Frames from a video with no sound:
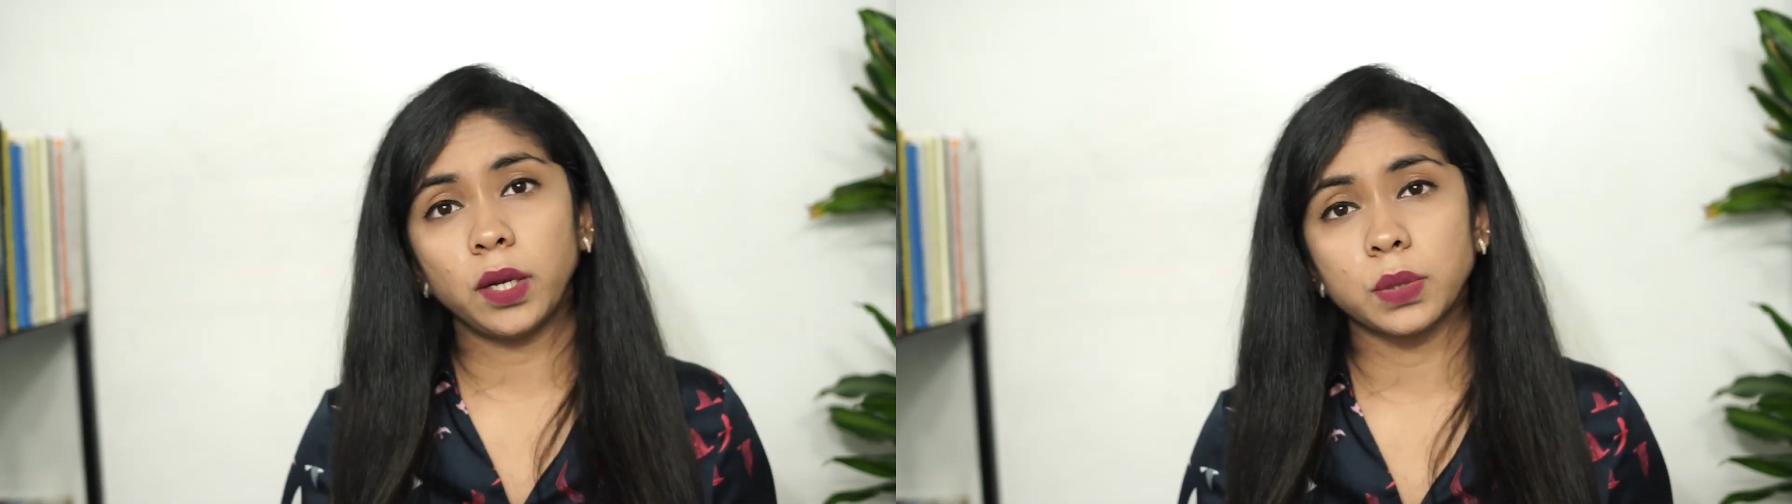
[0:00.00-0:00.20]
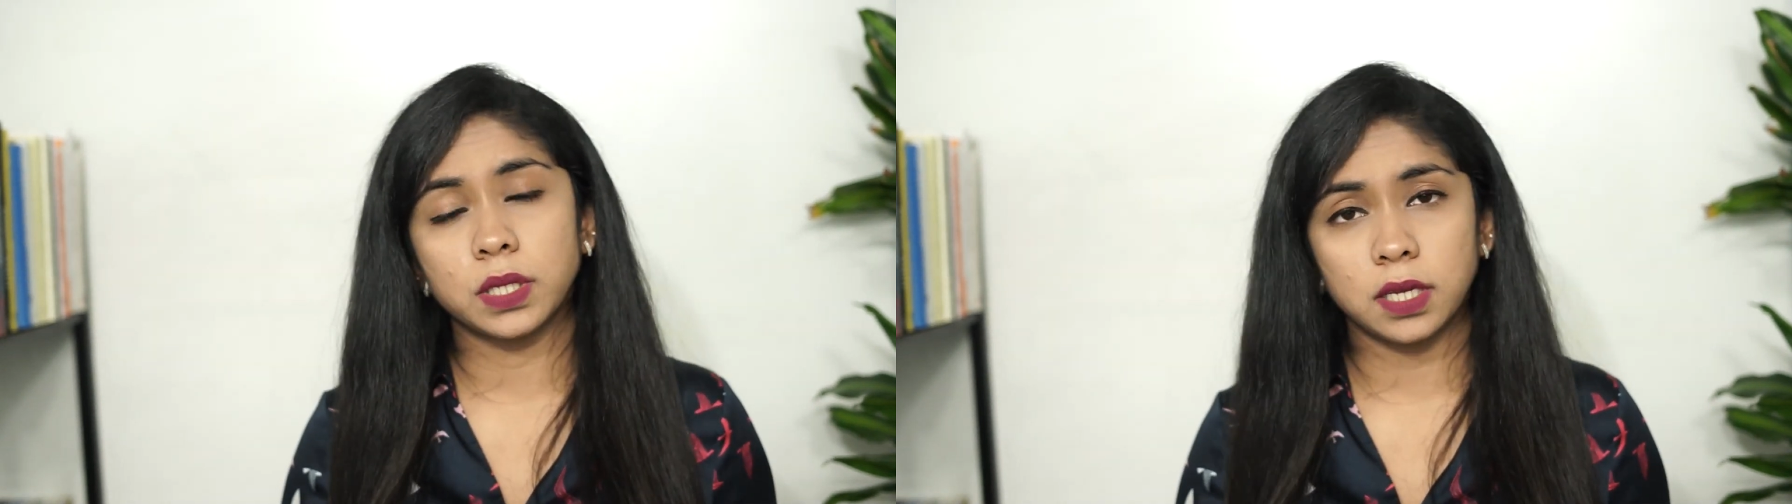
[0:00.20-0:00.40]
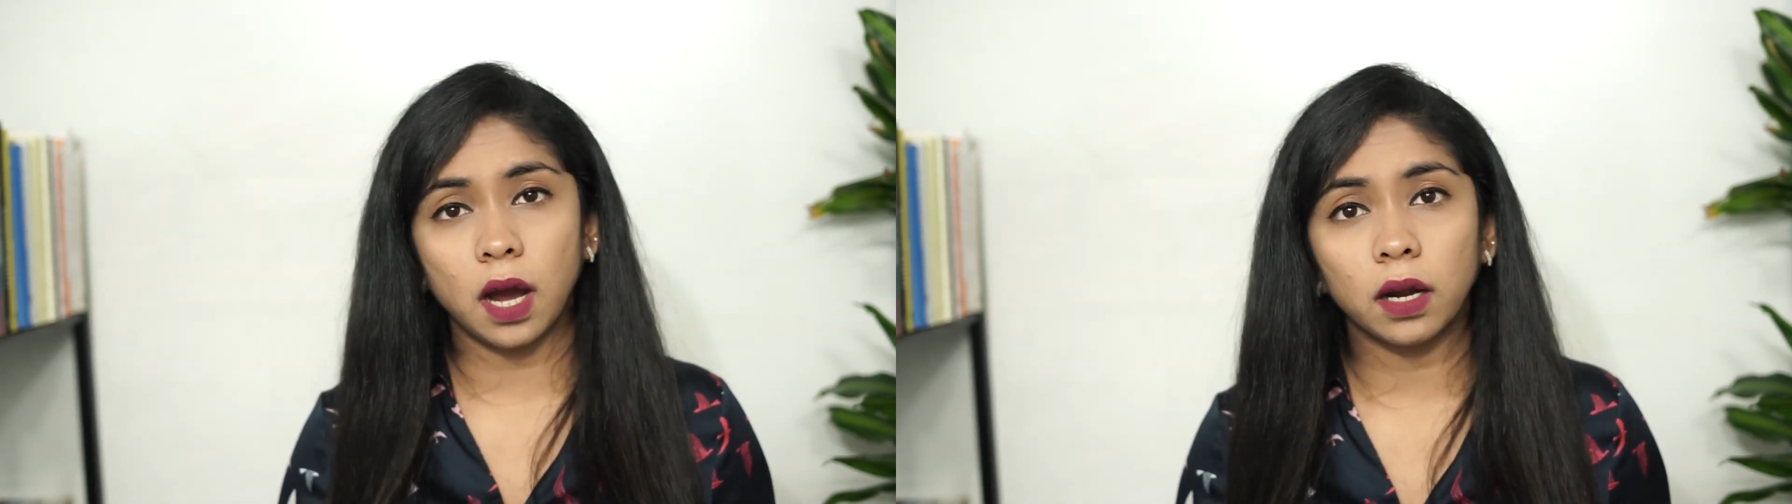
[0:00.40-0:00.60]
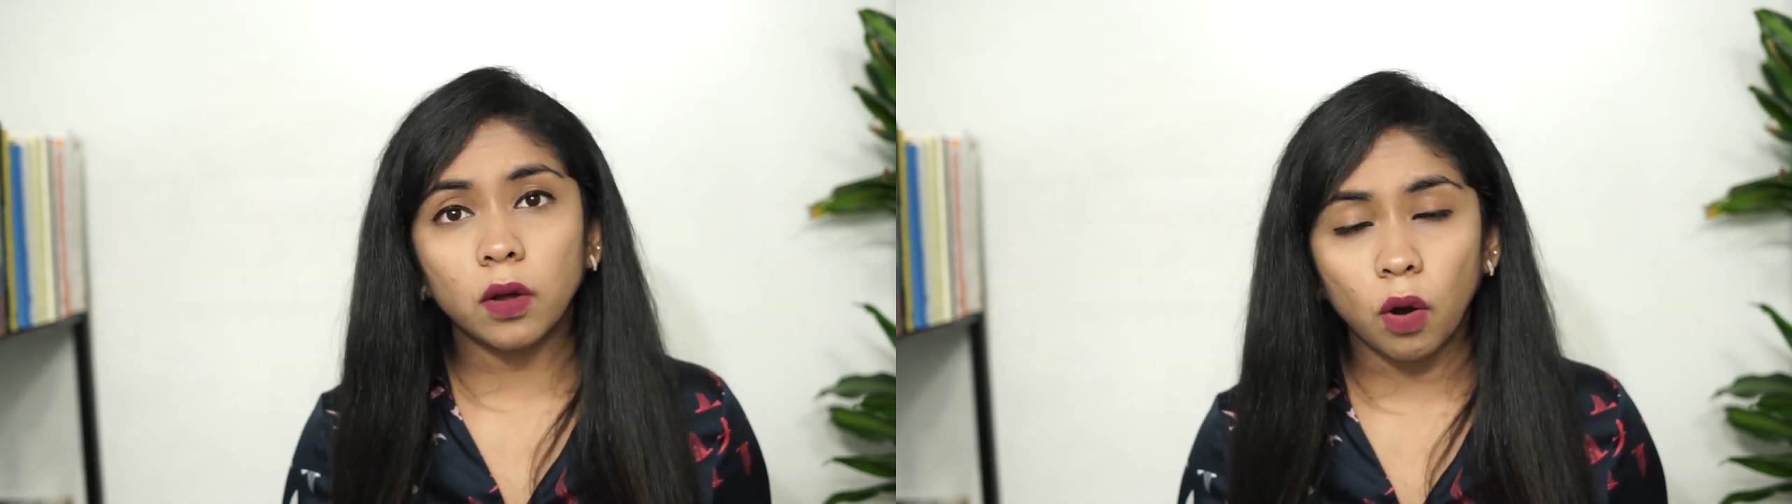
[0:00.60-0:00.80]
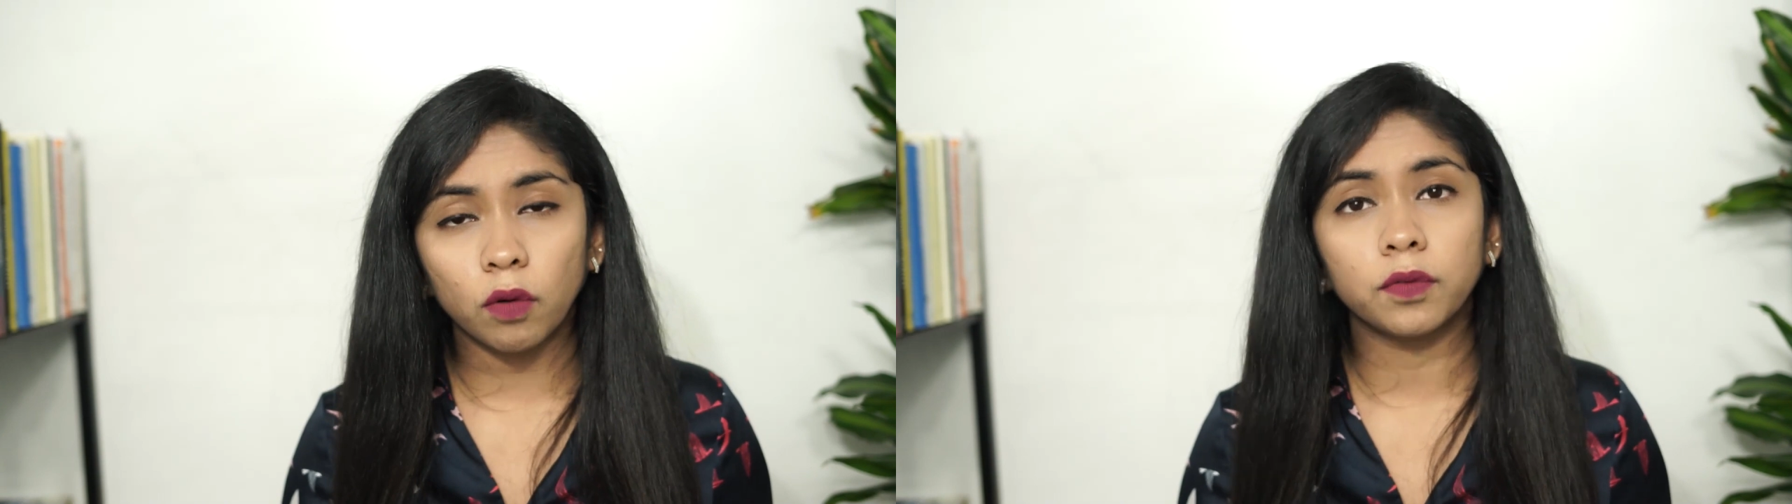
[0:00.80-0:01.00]
to start
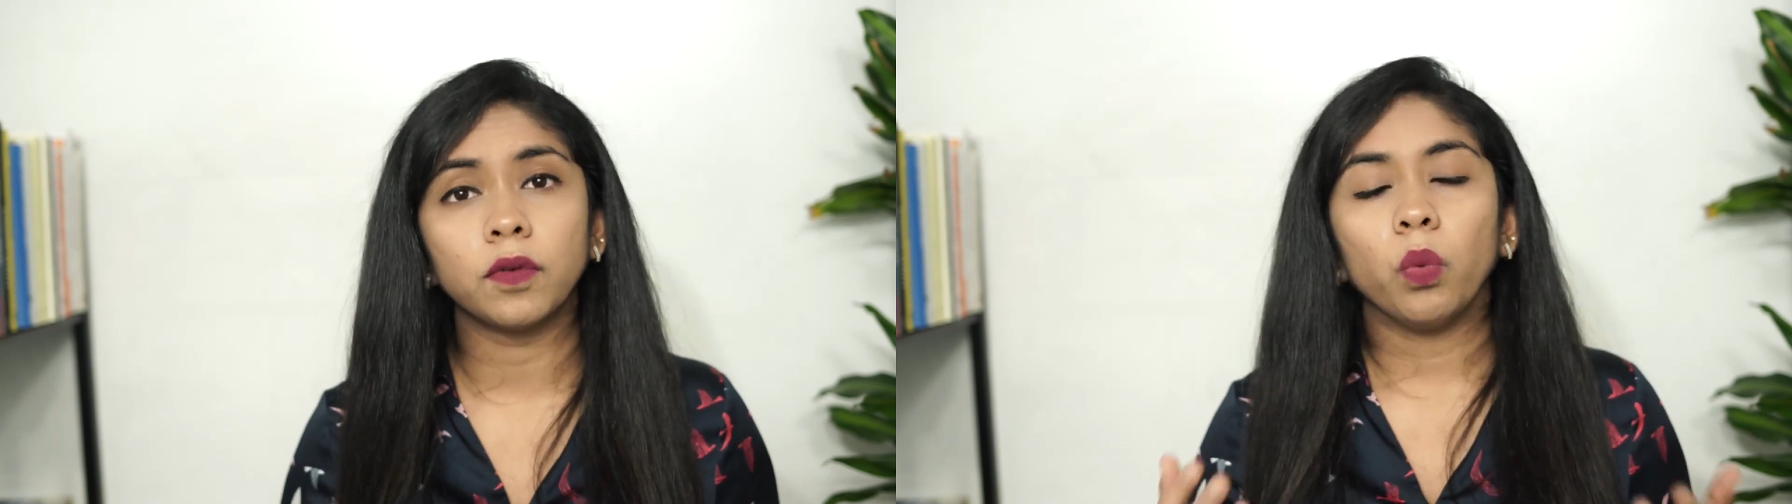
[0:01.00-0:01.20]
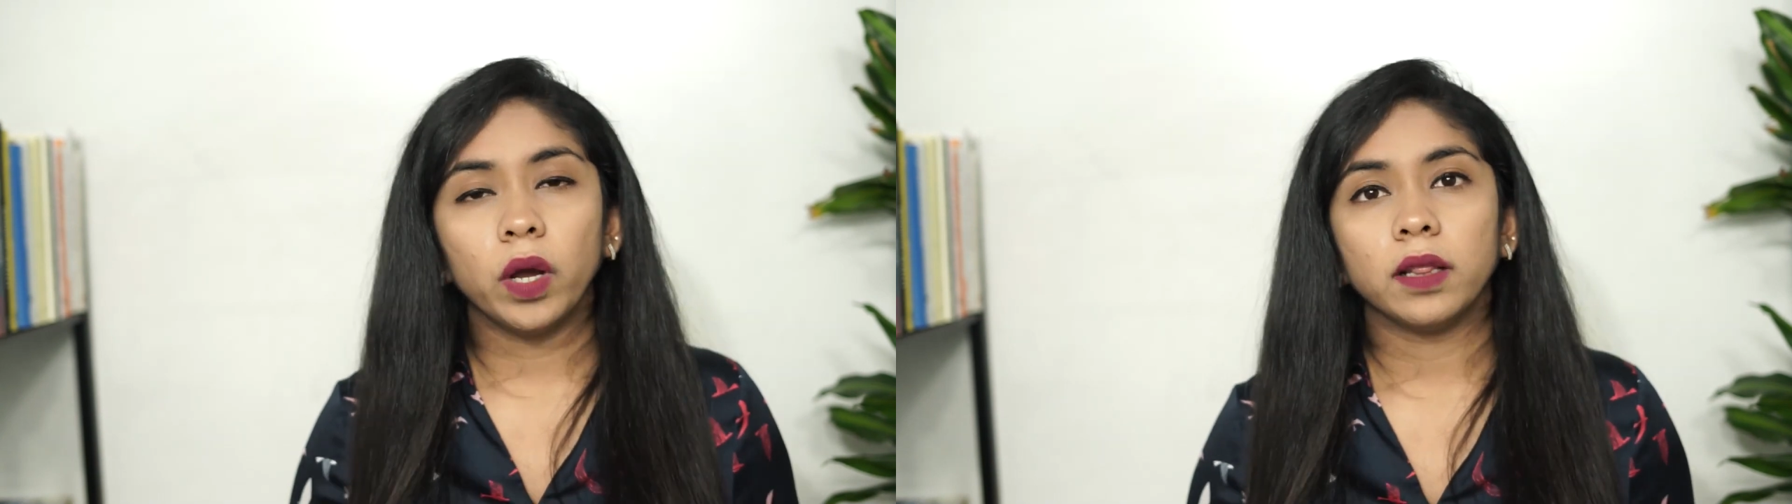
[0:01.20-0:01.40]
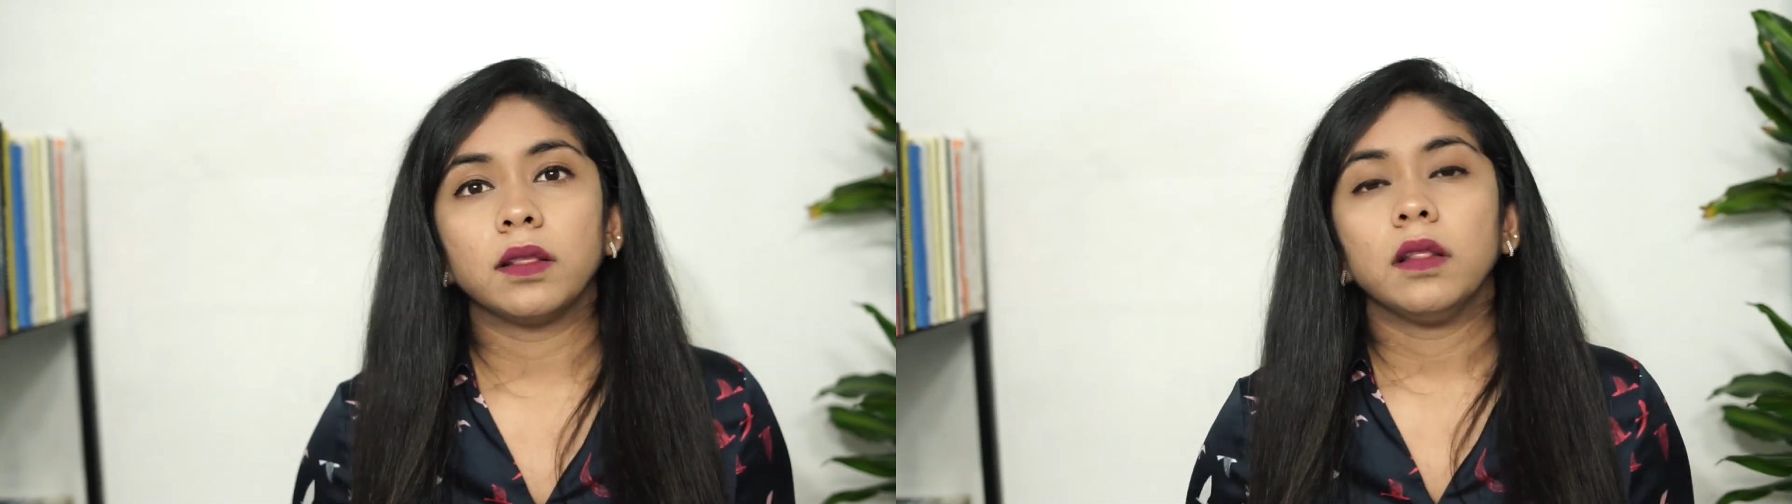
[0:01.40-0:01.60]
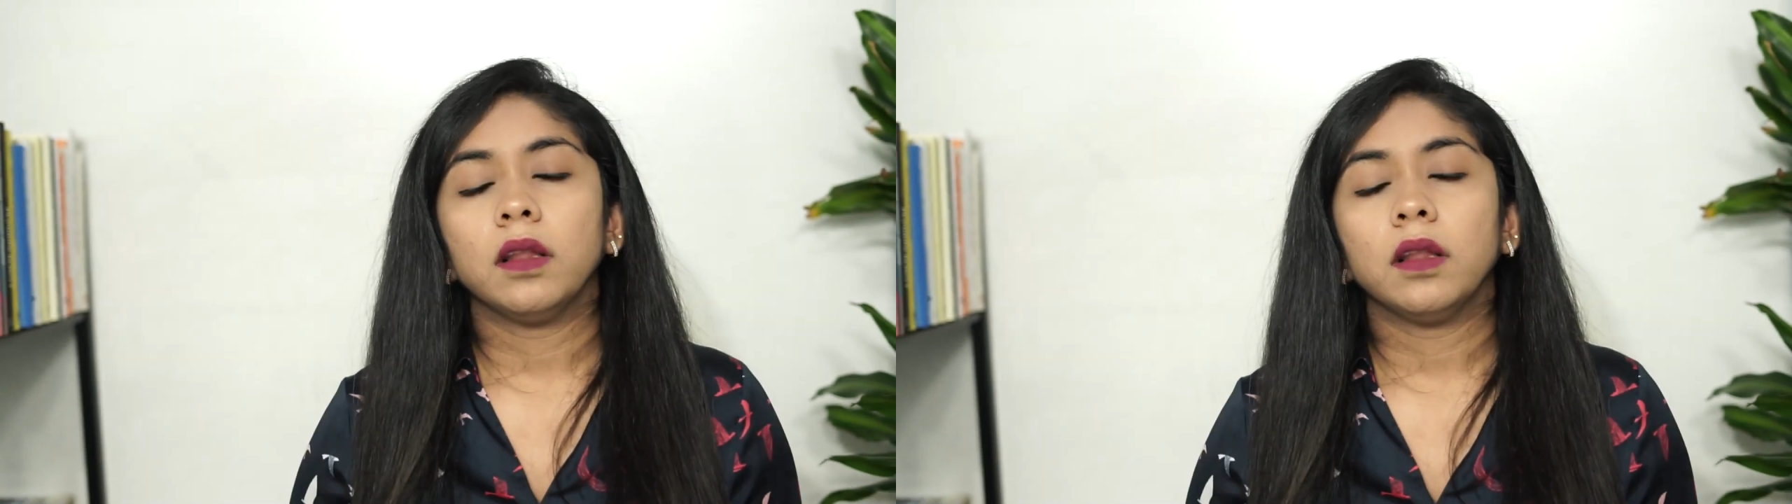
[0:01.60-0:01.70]
off with